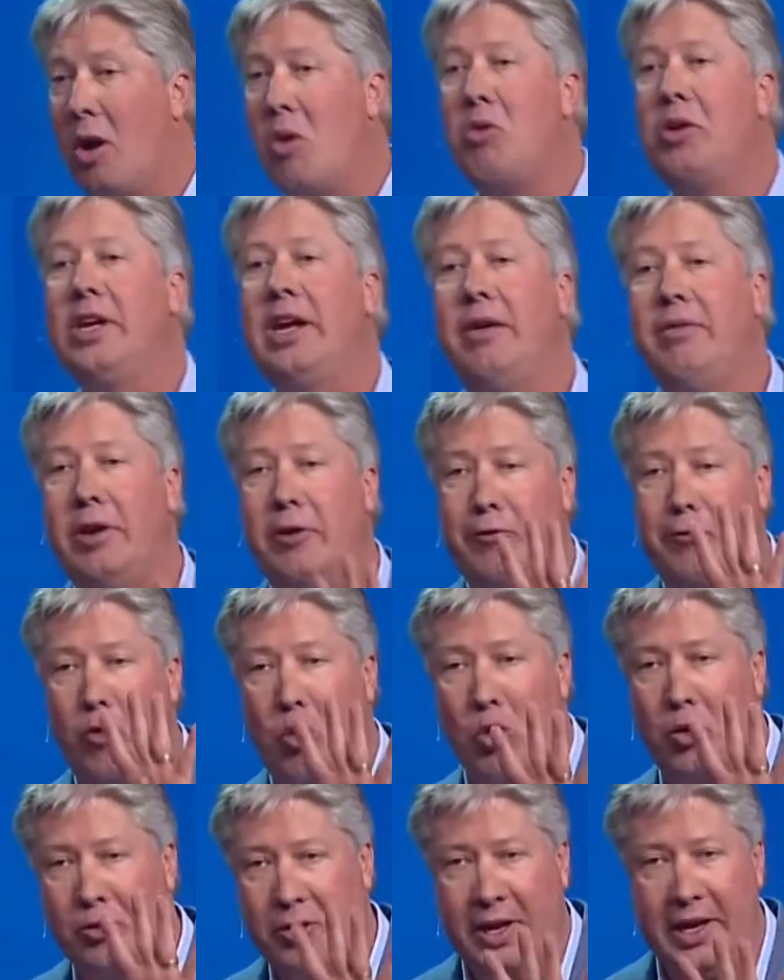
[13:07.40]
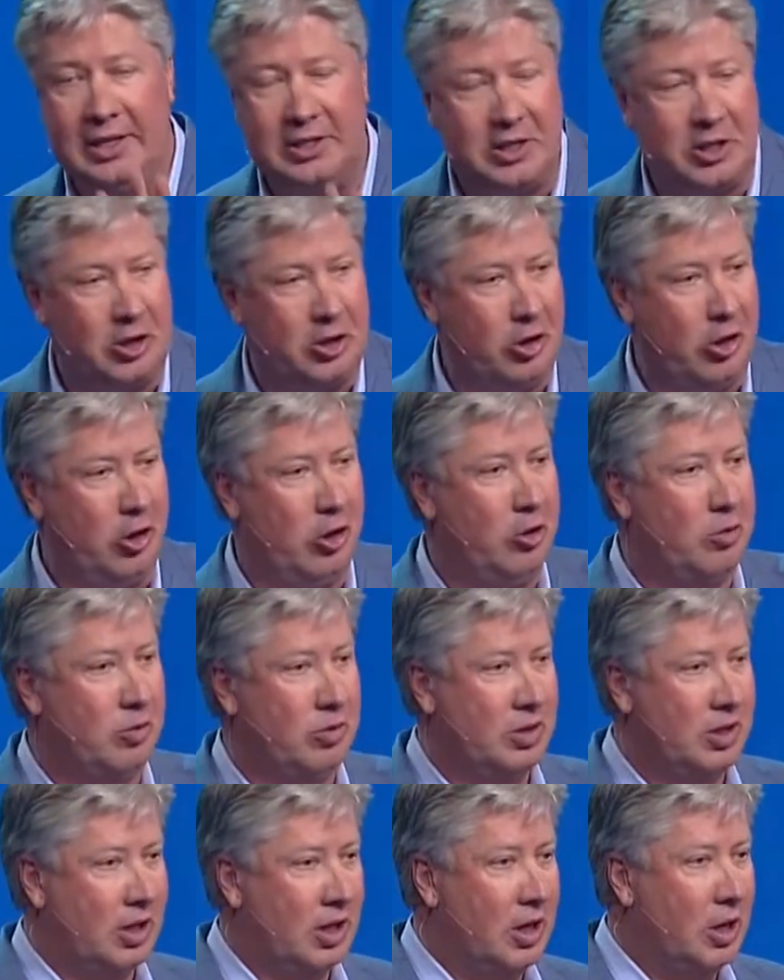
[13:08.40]
I want to give you four things to do
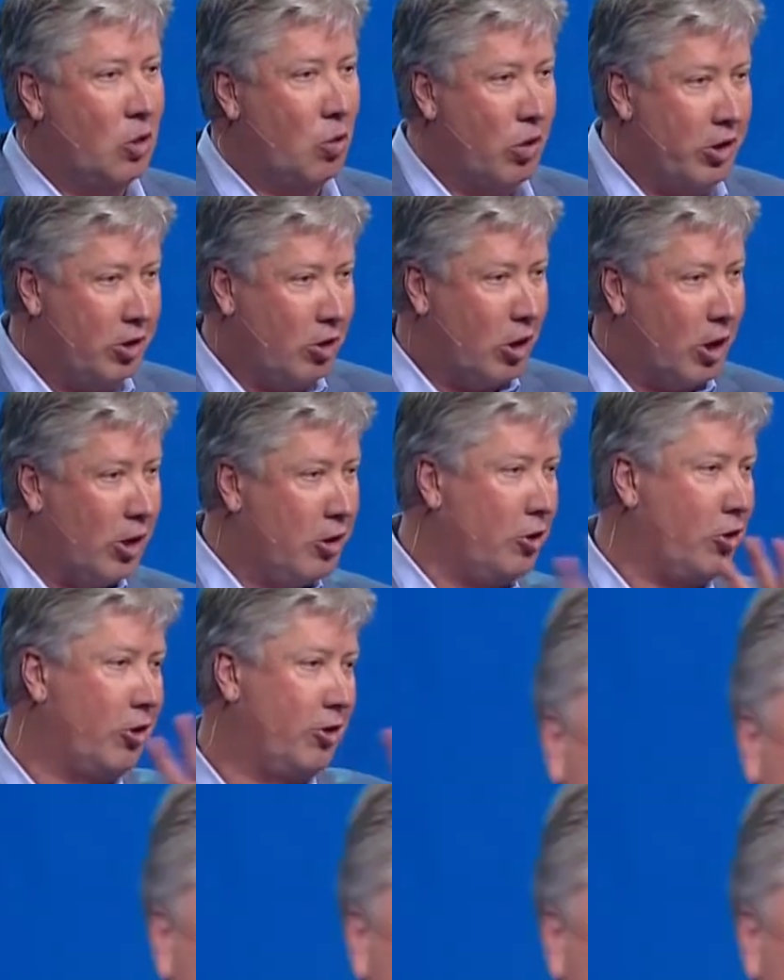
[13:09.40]
when you're under